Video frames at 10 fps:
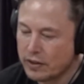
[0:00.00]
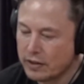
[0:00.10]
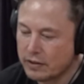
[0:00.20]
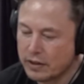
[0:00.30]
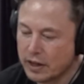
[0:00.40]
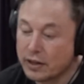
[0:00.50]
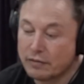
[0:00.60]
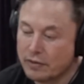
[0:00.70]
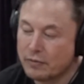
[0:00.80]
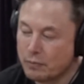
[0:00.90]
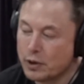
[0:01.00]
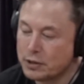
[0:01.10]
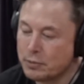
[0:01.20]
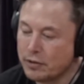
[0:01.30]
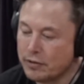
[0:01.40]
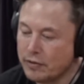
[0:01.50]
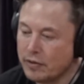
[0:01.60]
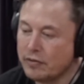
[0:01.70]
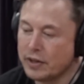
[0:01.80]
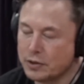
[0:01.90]
it could, in principle,
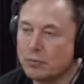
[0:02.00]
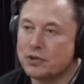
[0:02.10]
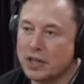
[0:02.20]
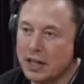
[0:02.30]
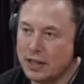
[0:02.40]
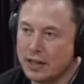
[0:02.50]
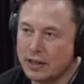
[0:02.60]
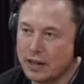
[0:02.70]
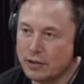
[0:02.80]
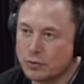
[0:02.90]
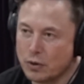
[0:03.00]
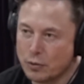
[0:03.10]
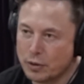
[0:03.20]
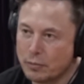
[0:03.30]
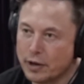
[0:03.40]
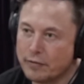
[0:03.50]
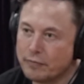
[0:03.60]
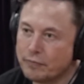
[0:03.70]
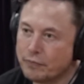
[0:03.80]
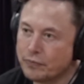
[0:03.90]
fix almost anything that is wrong with the brain,
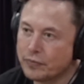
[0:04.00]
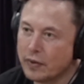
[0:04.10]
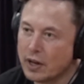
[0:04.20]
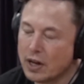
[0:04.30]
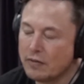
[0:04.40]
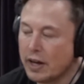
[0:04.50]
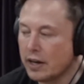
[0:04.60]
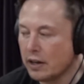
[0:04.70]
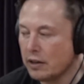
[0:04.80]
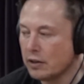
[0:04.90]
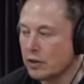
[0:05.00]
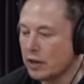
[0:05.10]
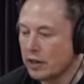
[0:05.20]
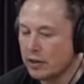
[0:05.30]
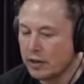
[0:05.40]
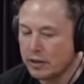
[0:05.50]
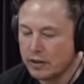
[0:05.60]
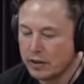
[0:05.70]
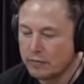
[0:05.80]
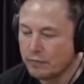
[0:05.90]
and it
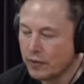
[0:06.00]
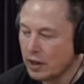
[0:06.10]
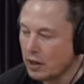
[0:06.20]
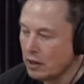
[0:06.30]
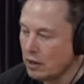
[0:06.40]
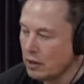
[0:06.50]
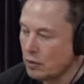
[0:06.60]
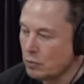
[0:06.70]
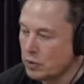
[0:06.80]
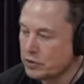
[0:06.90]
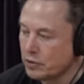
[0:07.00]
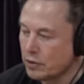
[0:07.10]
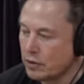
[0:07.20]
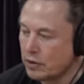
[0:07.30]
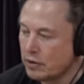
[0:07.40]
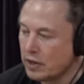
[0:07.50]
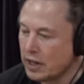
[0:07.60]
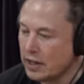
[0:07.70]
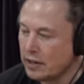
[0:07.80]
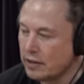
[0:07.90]
could restore
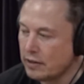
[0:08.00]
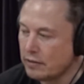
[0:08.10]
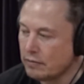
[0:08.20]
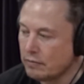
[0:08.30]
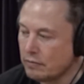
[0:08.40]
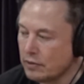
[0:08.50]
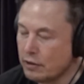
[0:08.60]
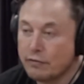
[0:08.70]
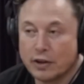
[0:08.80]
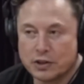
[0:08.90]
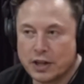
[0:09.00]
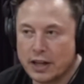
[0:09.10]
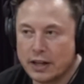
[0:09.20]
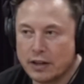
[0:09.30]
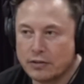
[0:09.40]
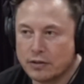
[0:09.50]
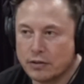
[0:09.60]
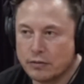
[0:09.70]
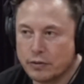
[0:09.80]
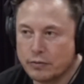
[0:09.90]
limb functionality.
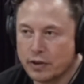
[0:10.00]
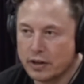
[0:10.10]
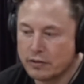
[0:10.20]
So if you've got